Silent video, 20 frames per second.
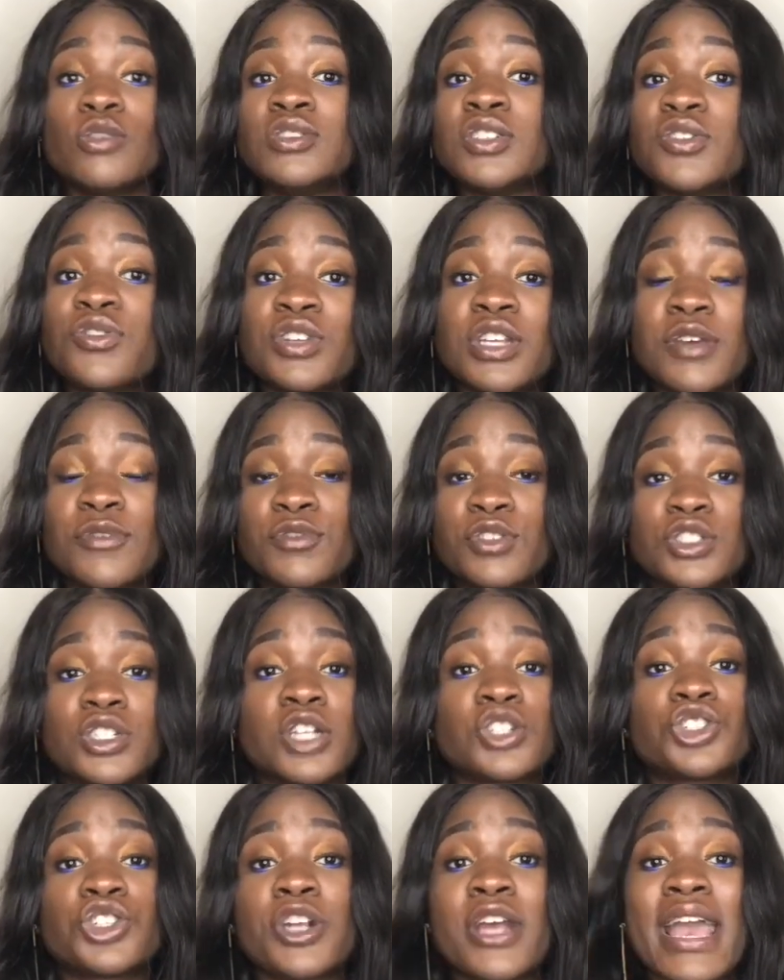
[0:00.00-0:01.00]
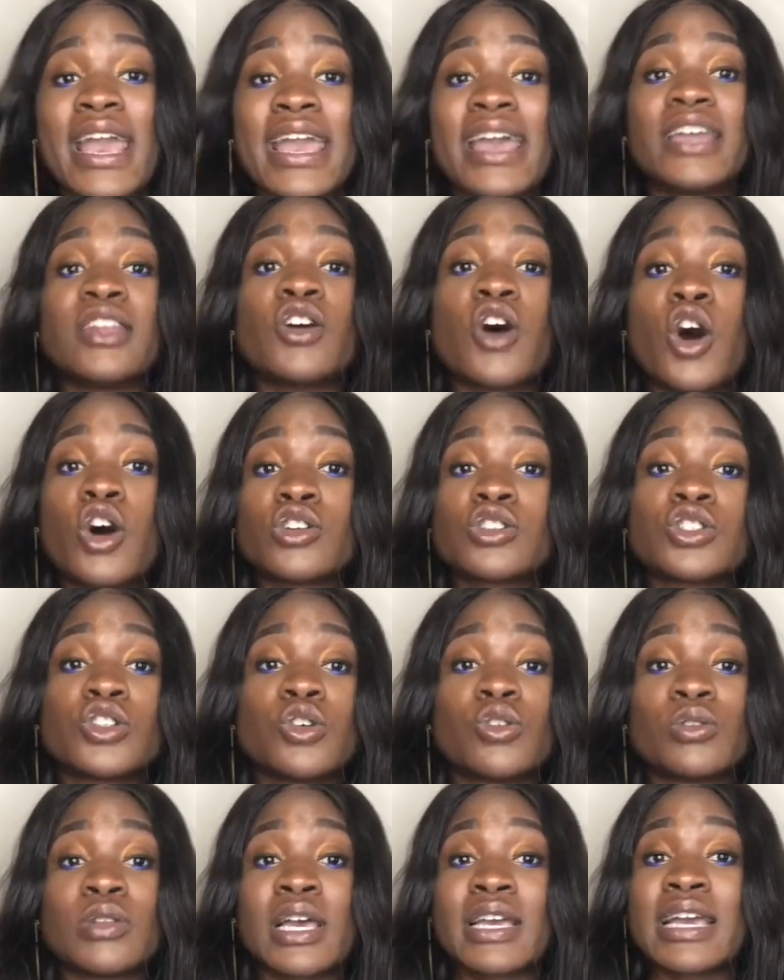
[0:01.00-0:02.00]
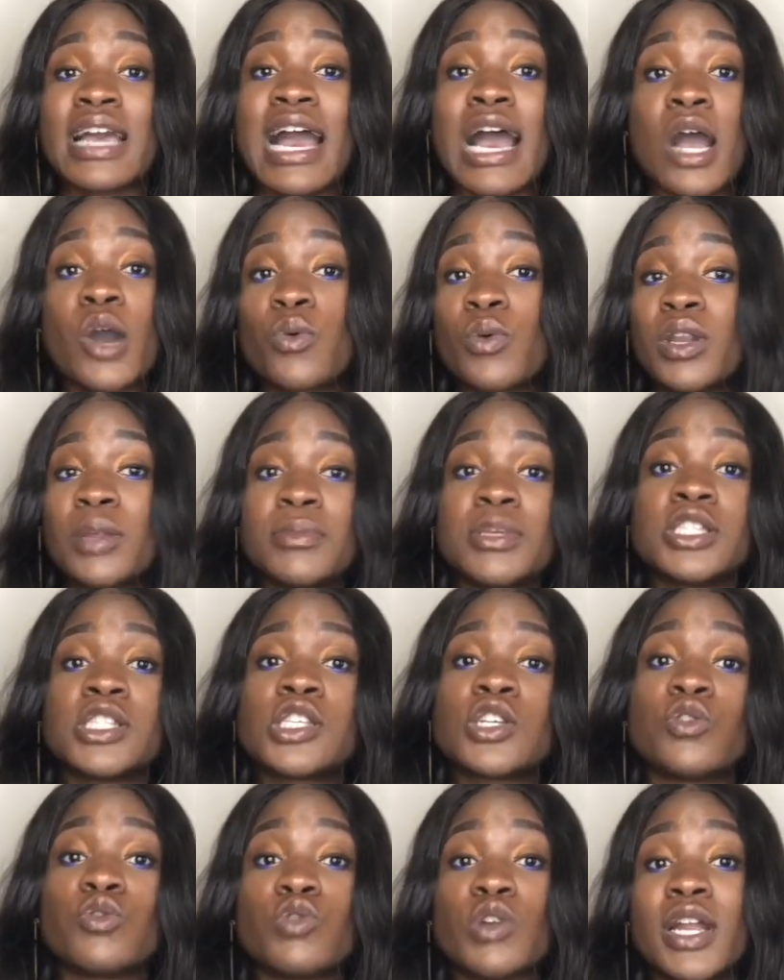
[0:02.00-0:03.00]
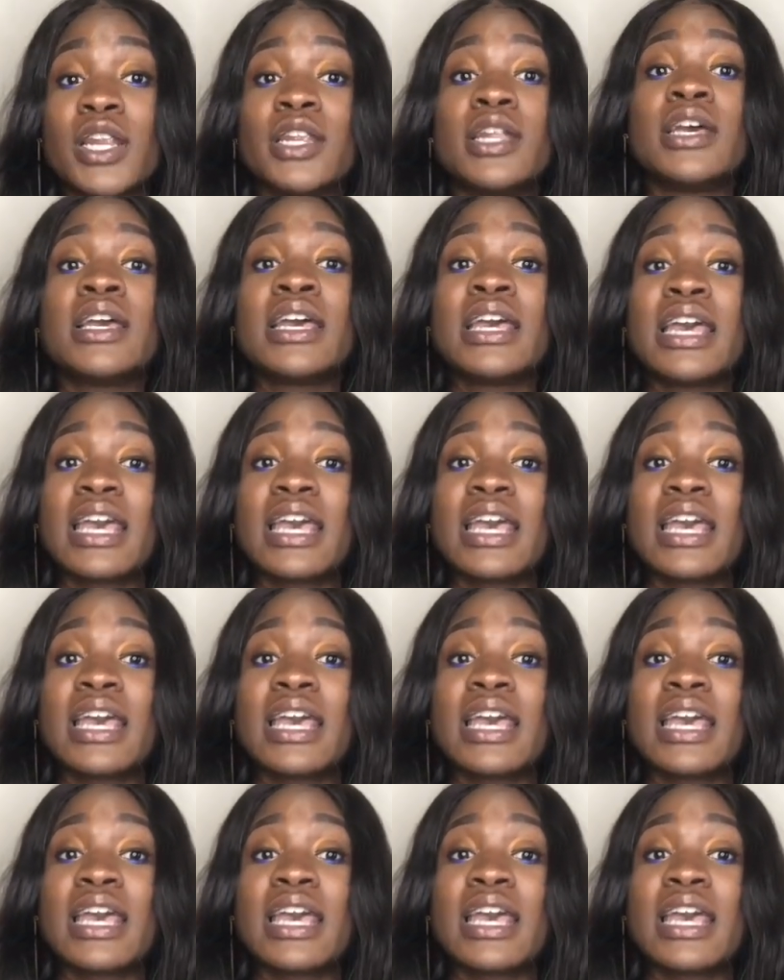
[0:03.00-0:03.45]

different infrastructure and also like what it means to run